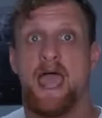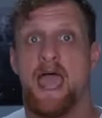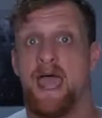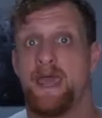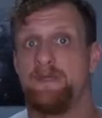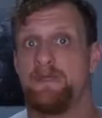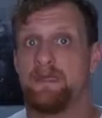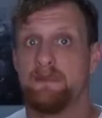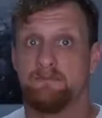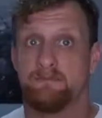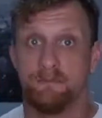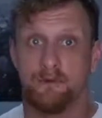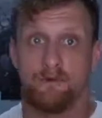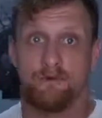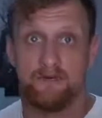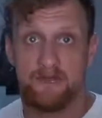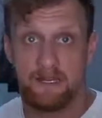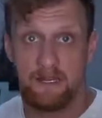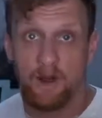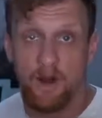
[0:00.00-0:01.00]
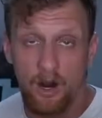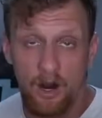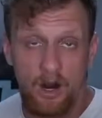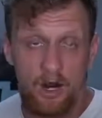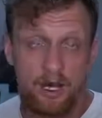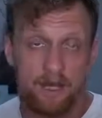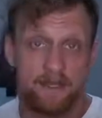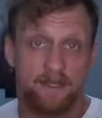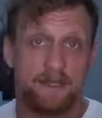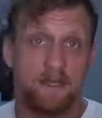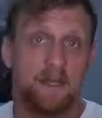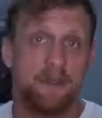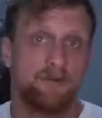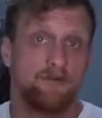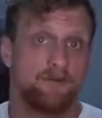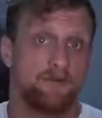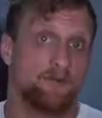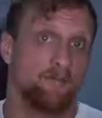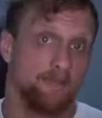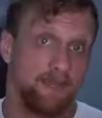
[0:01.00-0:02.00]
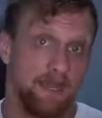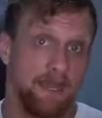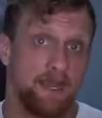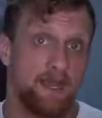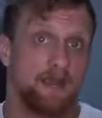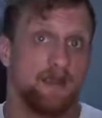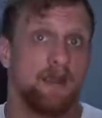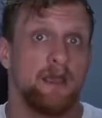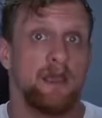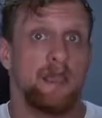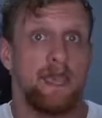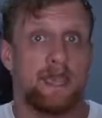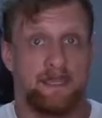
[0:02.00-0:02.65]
and then moving on from there